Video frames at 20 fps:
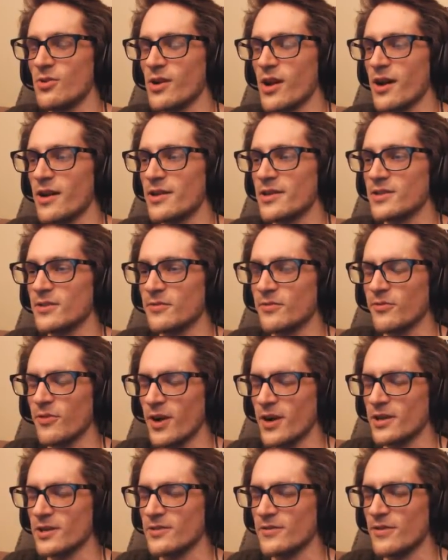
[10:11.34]
you're not as
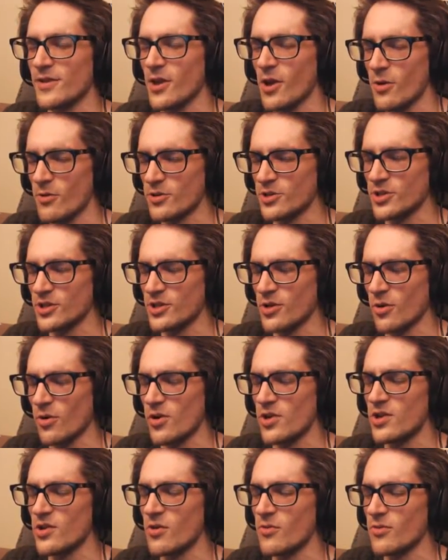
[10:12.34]
afraid as the ocean,
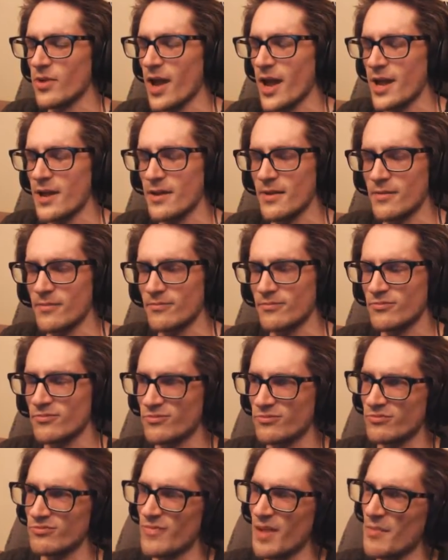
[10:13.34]
or you don't hate.
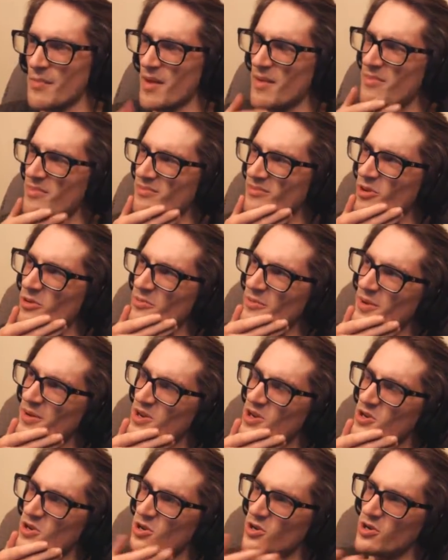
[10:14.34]
Maybe, well,
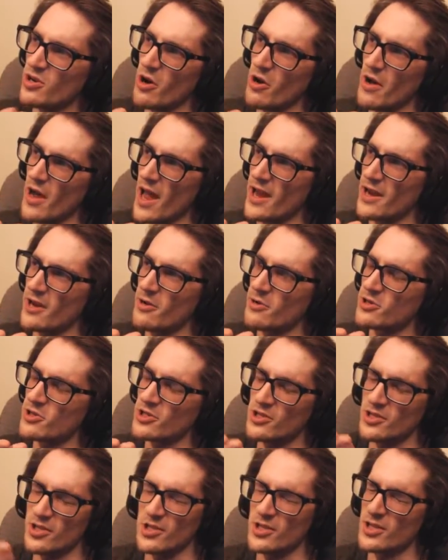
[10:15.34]
maybe you could hate
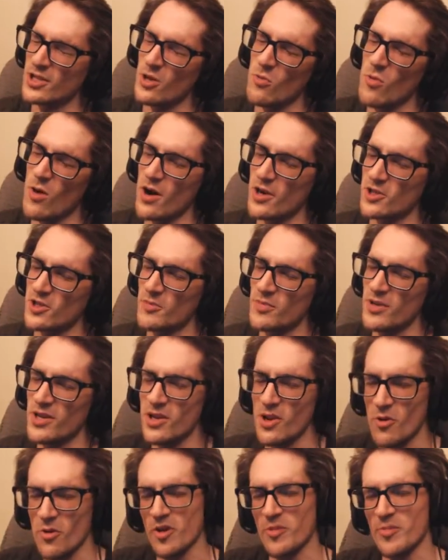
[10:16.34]
oceans and still watch this, but
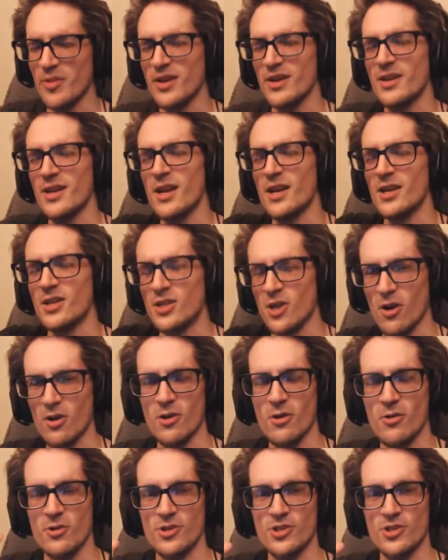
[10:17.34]
you know what I mean? Dark